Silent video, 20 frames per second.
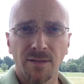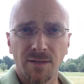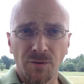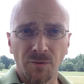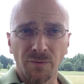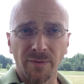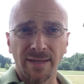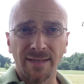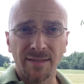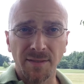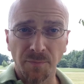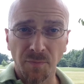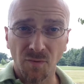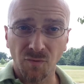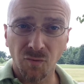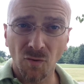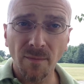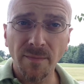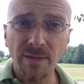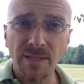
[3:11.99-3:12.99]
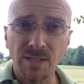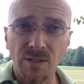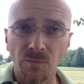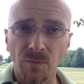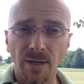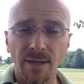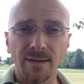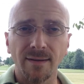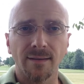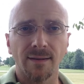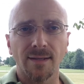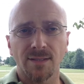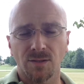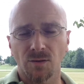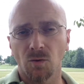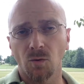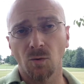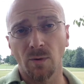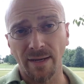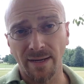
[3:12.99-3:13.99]
You'll get the performance you want, and that's
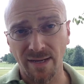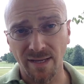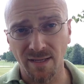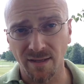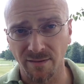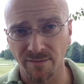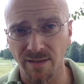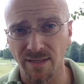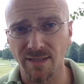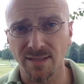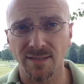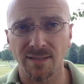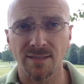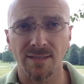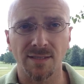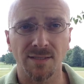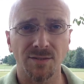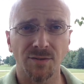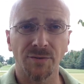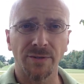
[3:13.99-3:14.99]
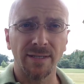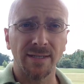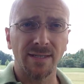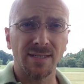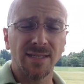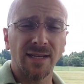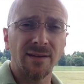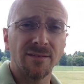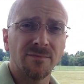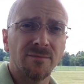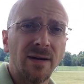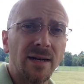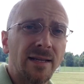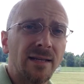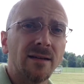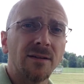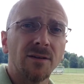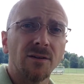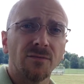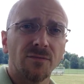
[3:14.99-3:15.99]
the whole idea of this, is it's going to save
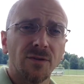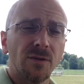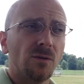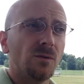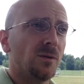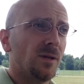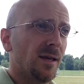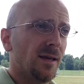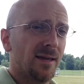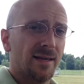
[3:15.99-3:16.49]
money on your fuel